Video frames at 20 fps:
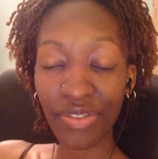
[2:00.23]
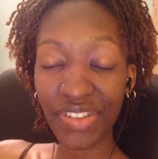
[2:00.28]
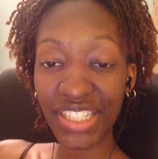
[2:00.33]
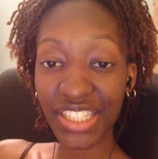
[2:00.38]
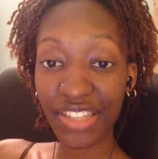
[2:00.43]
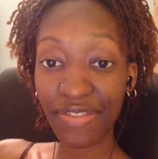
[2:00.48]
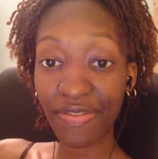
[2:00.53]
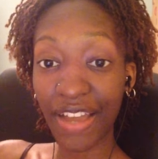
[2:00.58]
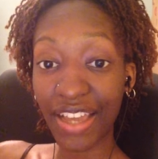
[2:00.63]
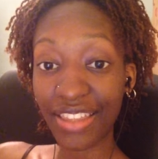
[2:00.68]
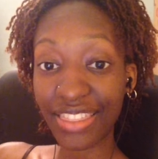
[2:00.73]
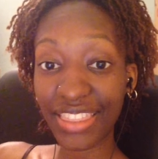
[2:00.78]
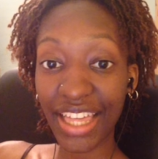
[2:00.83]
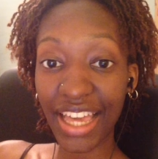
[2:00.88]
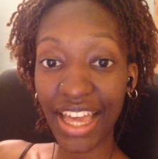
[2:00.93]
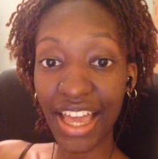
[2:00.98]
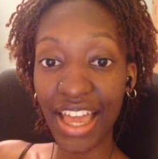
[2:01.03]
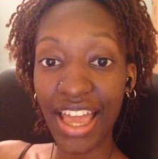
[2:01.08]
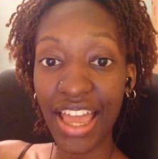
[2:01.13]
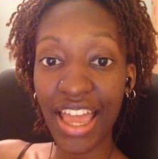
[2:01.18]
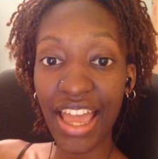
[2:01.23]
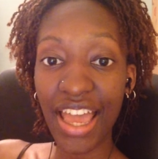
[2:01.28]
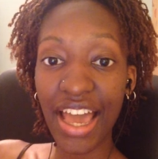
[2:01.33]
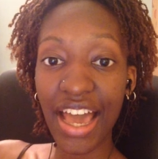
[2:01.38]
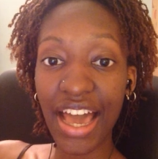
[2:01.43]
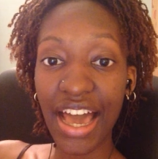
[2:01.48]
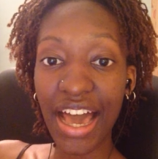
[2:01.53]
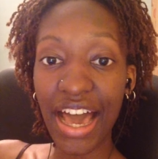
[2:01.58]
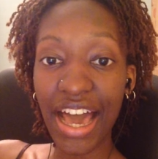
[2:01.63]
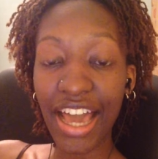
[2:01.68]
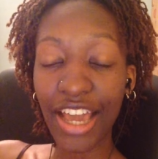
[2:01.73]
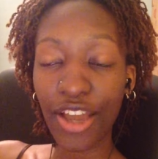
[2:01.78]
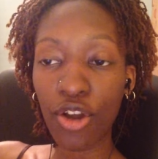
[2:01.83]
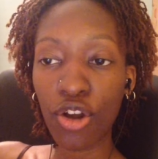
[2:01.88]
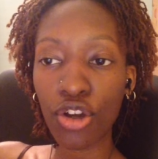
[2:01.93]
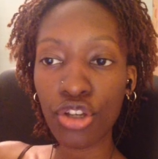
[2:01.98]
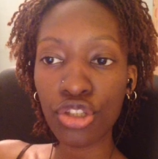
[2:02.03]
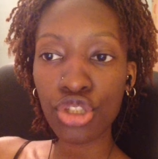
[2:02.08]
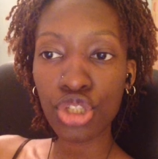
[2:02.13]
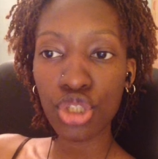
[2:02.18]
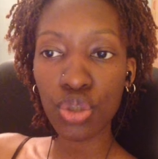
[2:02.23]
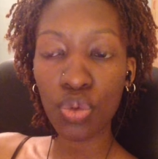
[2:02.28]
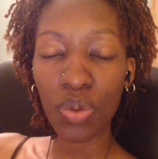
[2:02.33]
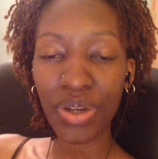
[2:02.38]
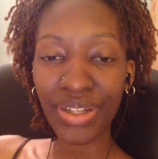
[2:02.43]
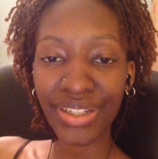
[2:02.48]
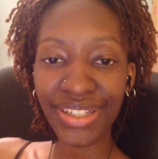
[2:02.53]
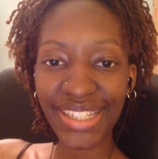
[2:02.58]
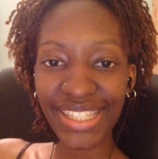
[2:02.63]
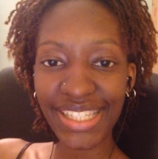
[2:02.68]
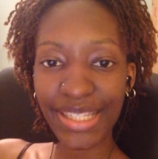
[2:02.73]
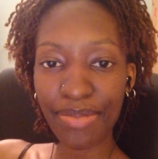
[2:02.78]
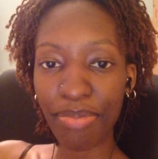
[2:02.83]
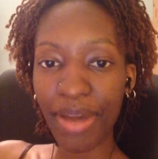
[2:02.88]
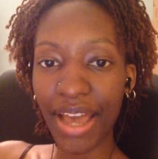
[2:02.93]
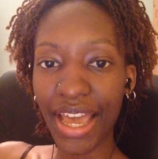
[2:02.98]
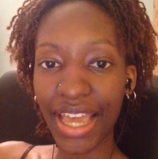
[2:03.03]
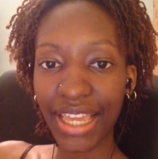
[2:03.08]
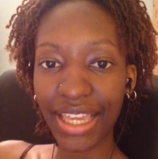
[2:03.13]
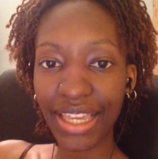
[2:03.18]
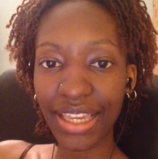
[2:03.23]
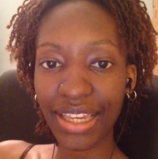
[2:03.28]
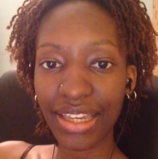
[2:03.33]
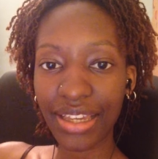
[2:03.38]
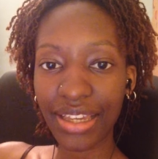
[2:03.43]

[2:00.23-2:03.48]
It's the fact that I got a 2-1 despite